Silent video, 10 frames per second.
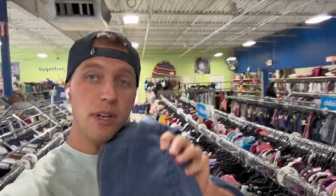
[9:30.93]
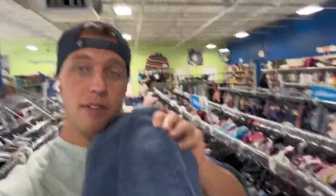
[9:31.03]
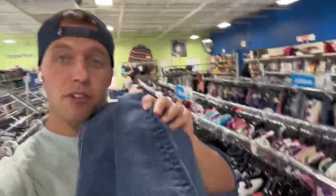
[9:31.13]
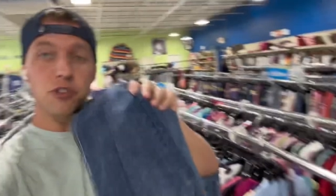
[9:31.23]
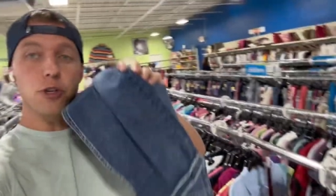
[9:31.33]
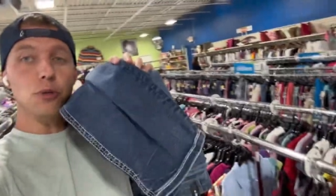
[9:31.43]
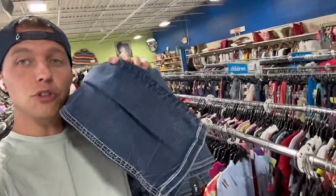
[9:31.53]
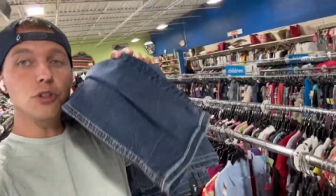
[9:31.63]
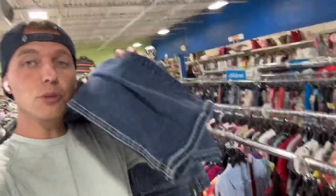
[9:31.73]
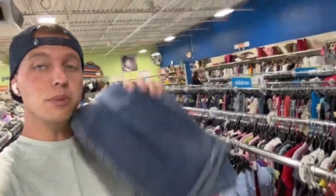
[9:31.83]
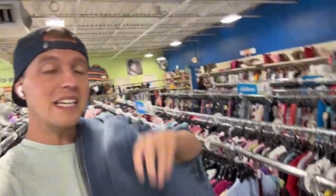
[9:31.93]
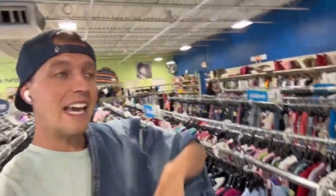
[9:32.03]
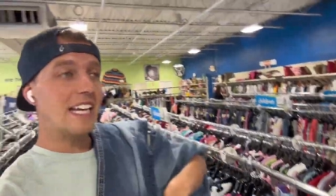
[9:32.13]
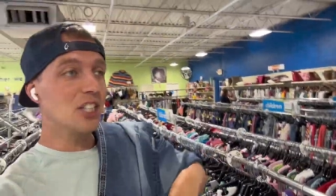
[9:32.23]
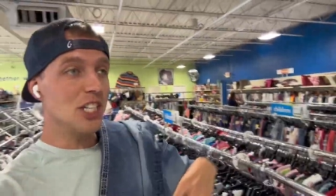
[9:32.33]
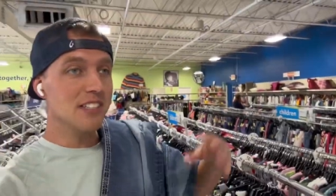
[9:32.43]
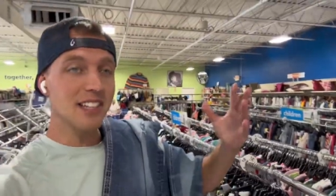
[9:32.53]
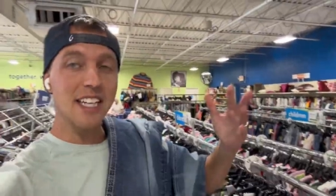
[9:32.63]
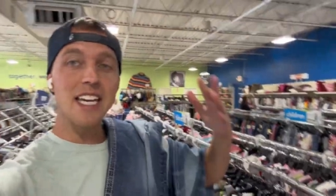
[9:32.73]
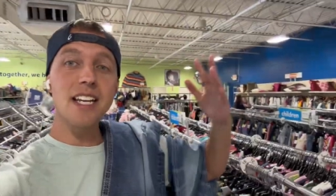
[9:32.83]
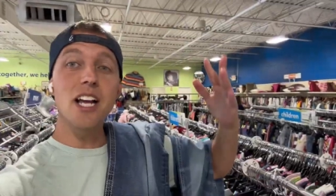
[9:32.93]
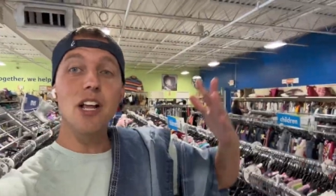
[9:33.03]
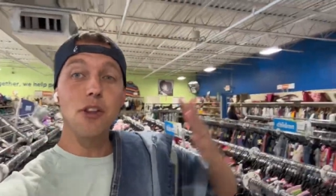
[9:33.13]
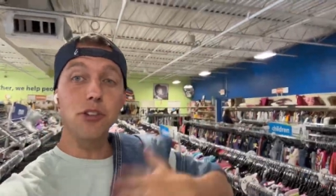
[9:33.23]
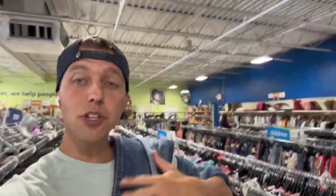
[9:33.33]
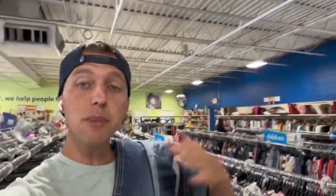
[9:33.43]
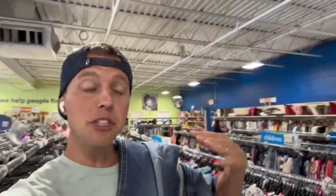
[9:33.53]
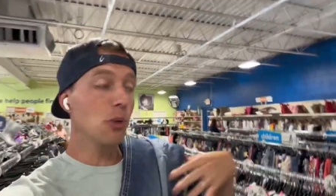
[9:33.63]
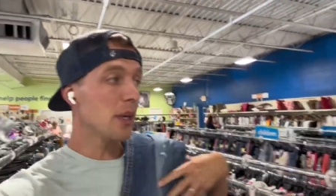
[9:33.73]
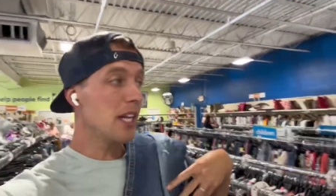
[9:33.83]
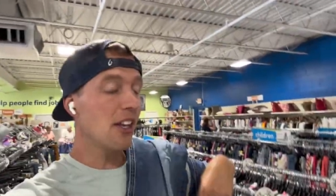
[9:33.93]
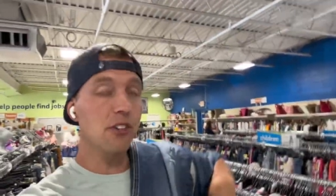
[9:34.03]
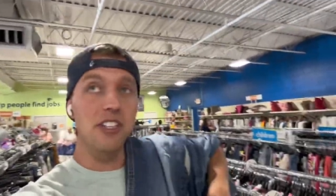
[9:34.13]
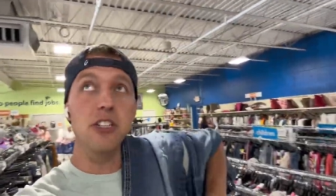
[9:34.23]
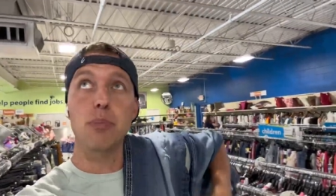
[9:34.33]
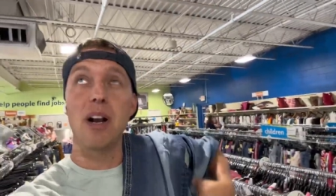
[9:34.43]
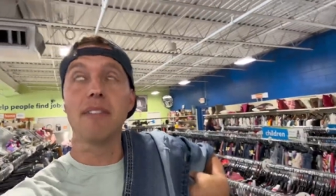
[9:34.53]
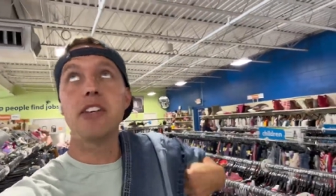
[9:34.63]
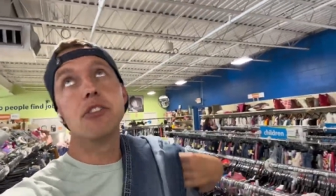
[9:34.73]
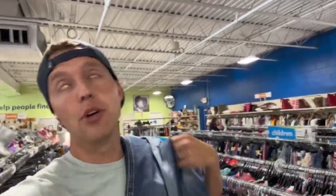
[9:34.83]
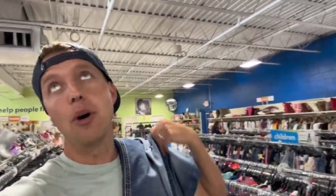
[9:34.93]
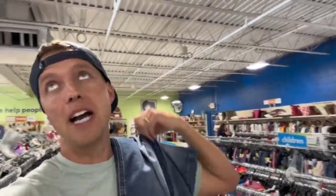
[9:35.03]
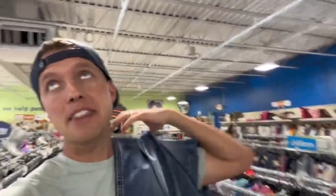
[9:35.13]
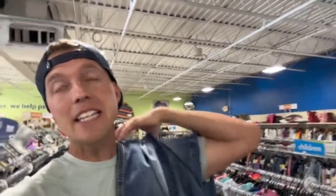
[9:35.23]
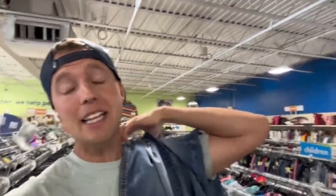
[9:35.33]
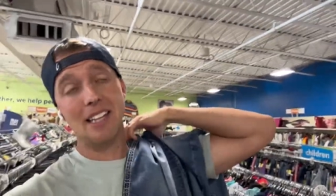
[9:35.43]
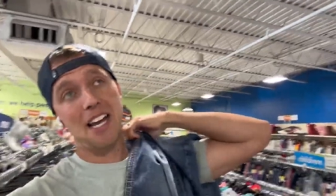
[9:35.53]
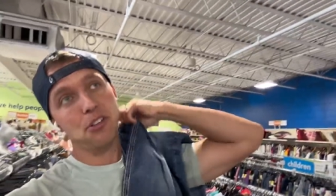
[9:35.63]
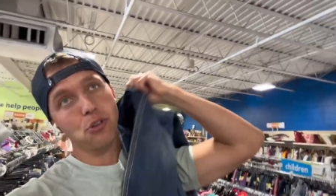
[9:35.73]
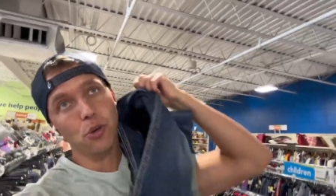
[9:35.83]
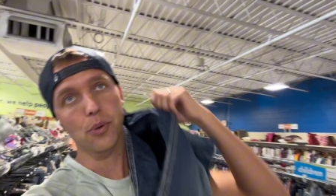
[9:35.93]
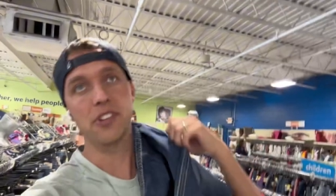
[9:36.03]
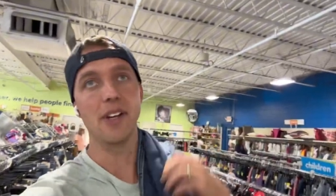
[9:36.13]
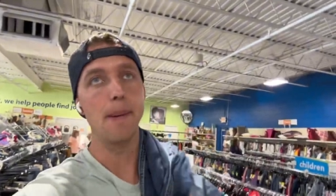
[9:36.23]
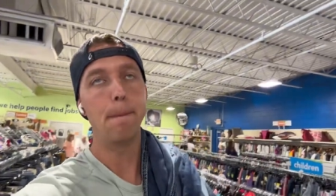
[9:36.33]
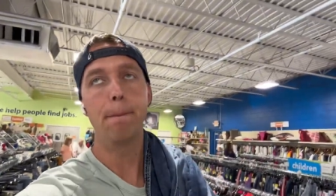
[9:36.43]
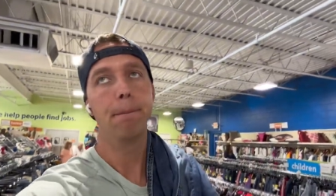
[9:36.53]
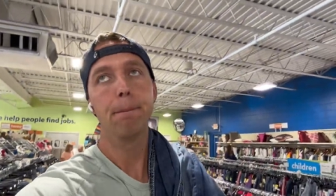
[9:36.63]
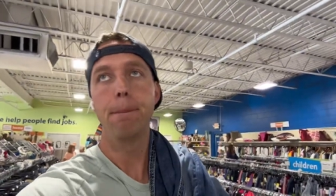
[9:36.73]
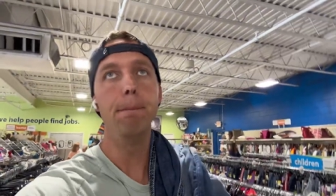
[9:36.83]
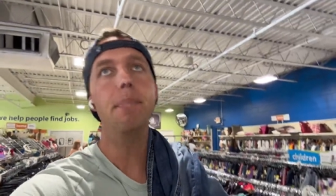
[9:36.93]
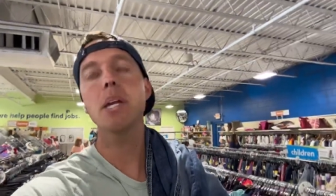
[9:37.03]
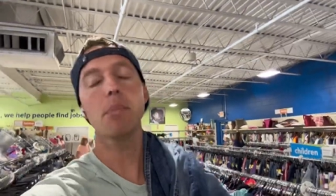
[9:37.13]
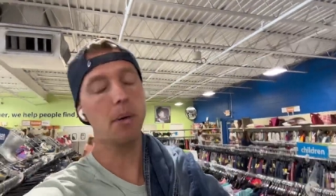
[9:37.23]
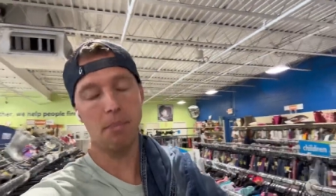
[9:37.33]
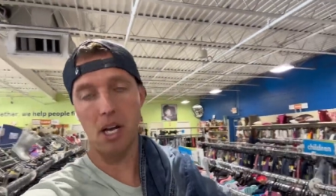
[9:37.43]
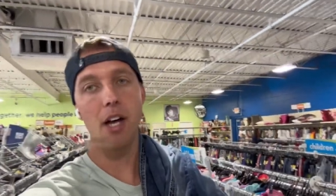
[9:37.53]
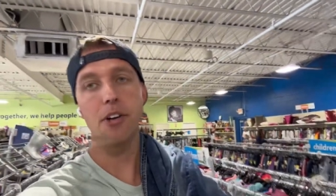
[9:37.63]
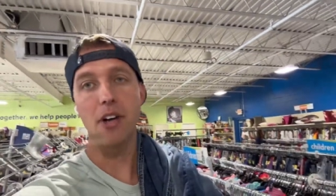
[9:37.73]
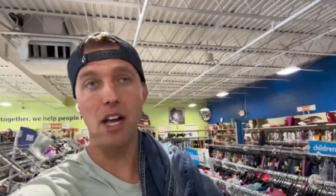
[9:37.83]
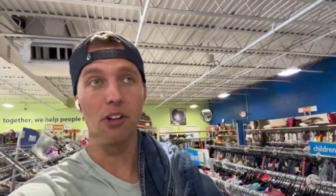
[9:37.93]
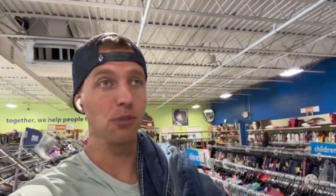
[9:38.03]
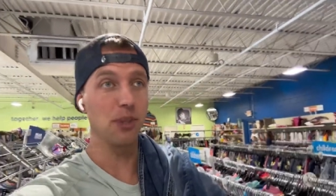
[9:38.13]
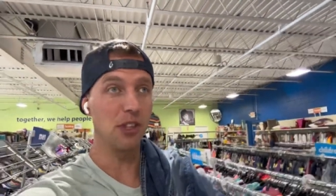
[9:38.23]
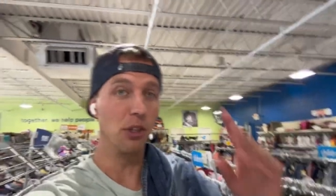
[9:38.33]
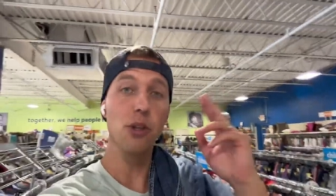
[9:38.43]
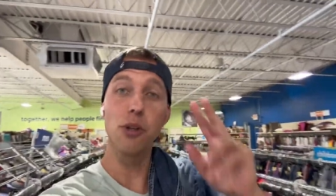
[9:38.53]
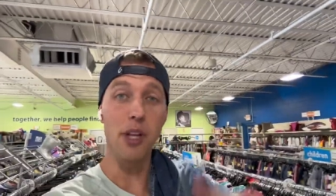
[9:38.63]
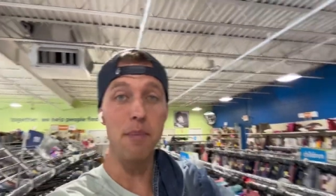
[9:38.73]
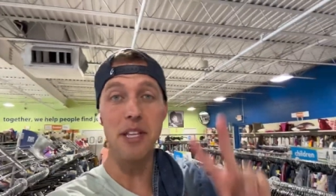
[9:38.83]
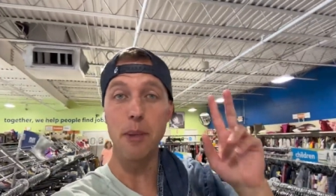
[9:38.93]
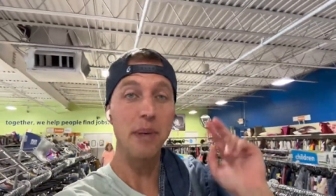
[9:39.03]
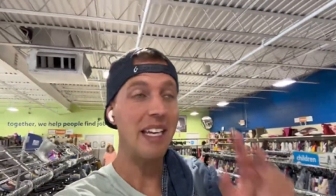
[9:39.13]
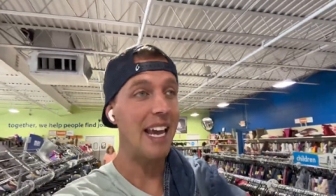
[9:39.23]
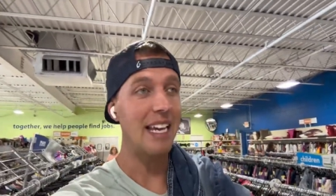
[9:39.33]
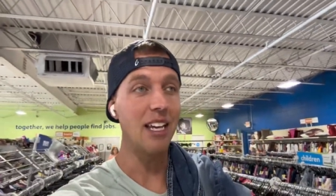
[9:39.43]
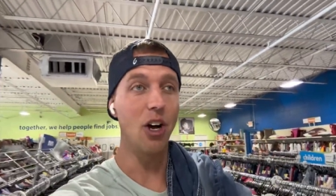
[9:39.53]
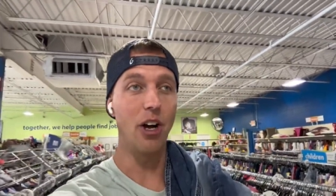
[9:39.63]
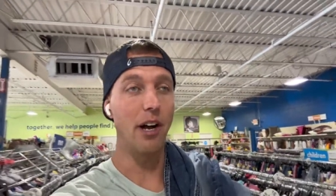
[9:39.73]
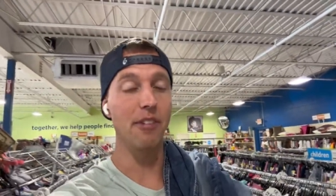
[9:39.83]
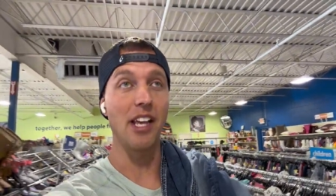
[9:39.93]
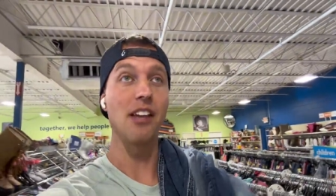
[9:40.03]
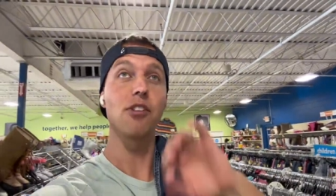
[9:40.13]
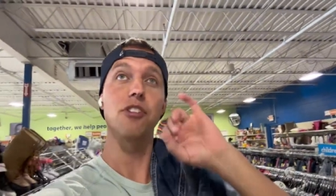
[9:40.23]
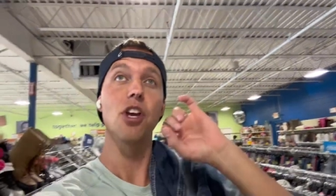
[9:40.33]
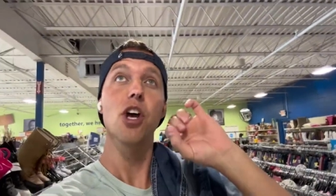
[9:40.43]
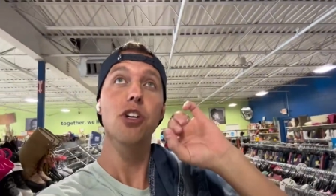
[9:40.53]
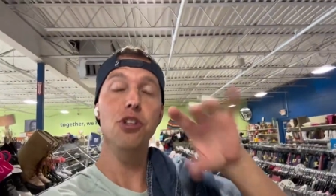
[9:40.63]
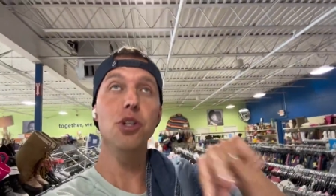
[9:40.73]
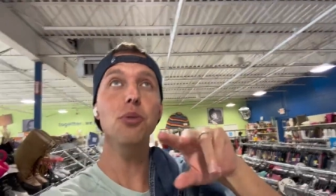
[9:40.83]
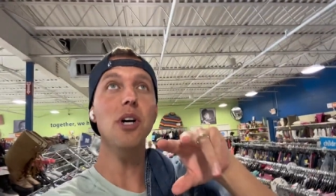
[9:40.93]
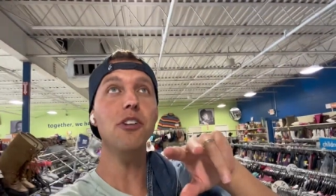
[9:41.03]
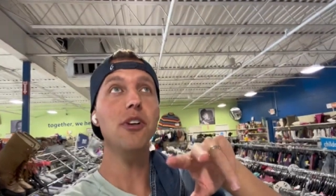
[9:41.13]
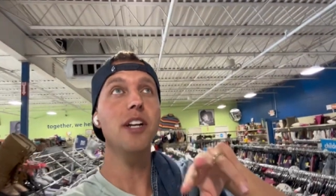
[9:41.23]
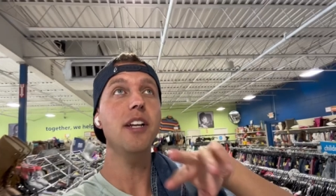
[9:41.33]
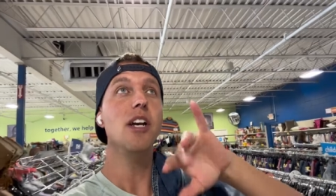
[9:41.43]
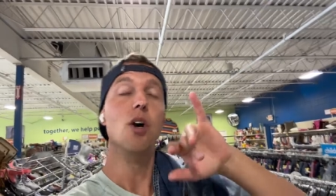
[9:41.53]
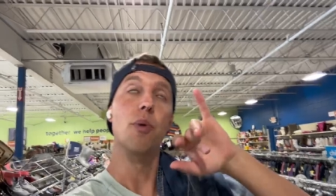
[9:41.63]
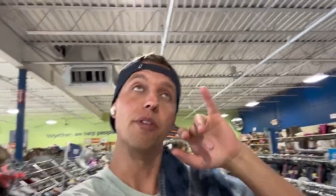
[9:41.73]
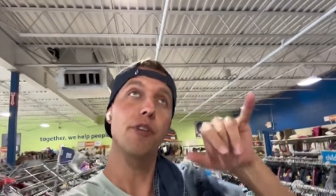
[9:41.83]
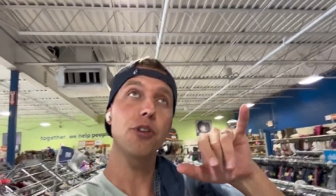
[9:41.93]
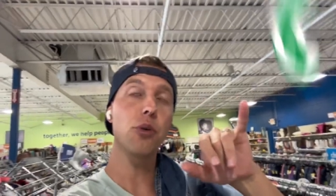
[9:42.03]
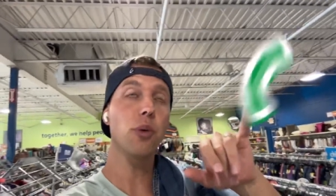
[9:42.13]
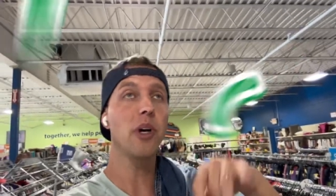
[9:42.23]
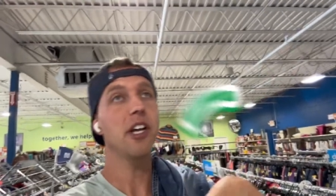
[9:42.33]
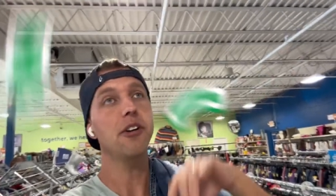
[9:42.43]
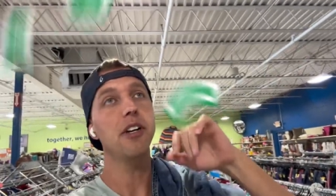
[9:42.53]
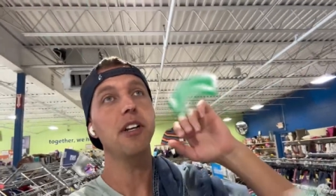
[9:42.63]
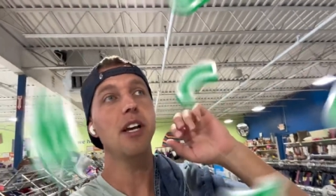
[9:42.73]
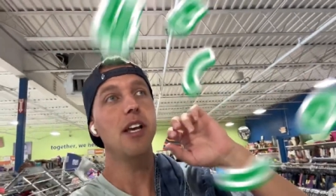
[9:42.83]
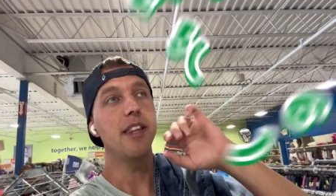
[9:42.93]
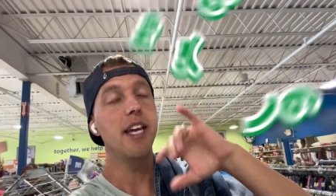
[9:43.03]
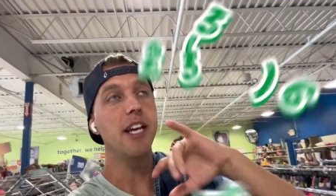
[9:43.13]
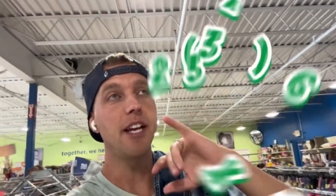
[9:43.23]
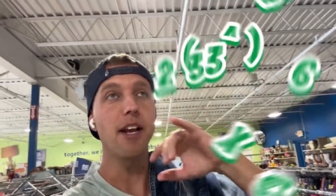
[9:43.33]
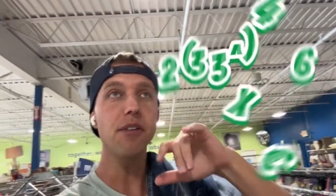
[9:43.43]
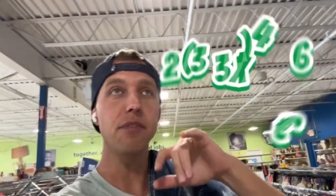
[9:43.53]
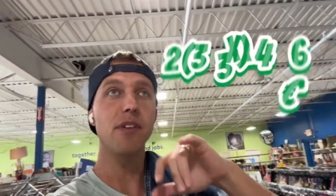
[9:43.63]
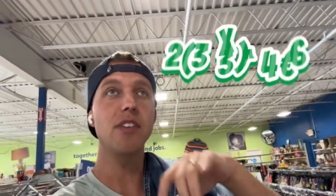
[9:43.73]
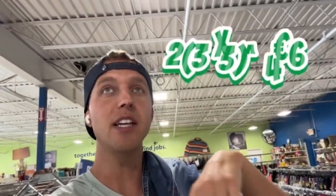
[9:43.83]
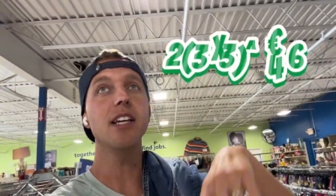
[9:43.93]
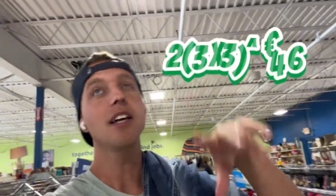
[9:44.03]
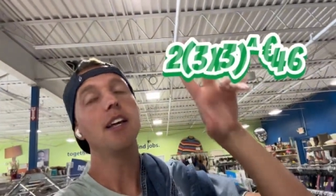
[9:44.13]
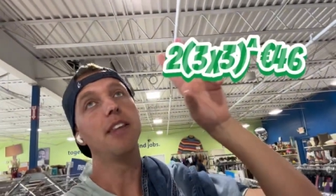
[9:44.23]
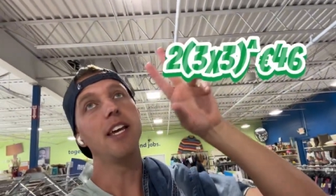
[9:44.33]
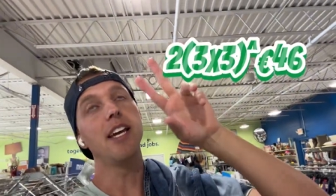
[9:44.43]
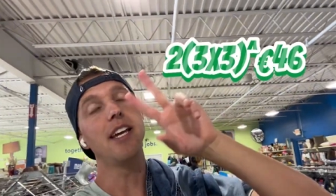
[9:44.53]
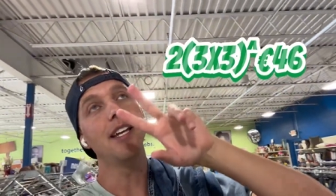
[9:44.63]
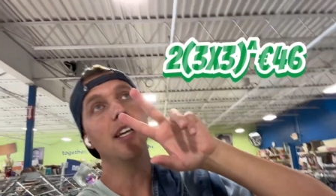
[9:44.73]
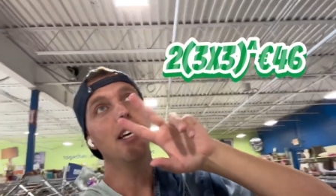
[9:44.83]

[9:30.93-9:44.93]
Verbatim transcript: have those two BKE jeans. Again, those are gonna be $20 each profit. So I think the last store was minimum $100 with the Lululemon, the BKE, all everything. So that's 200 with the first store 100, then another 50, then